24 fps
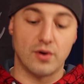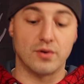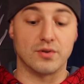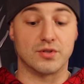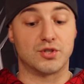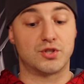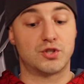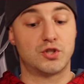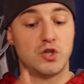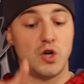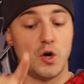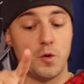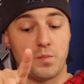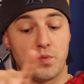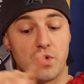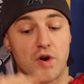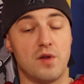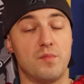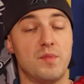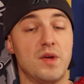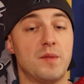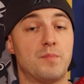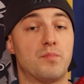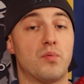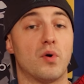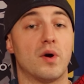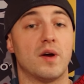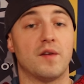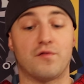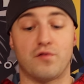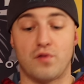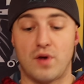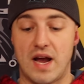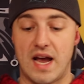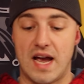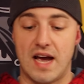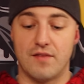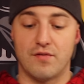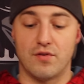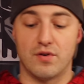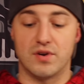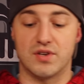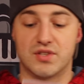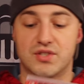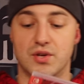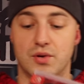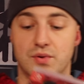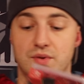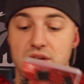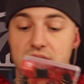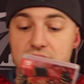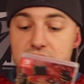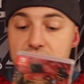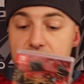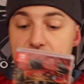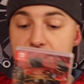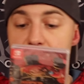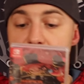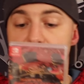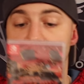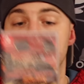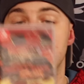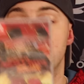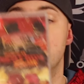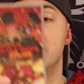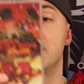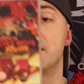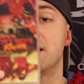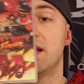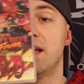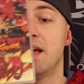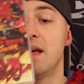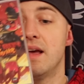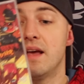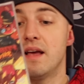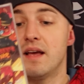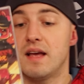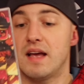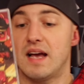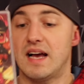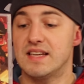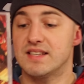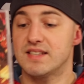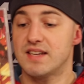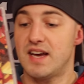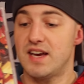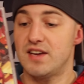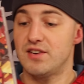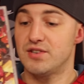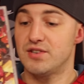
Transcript: or Super MeatBoy Forever. So this is, as I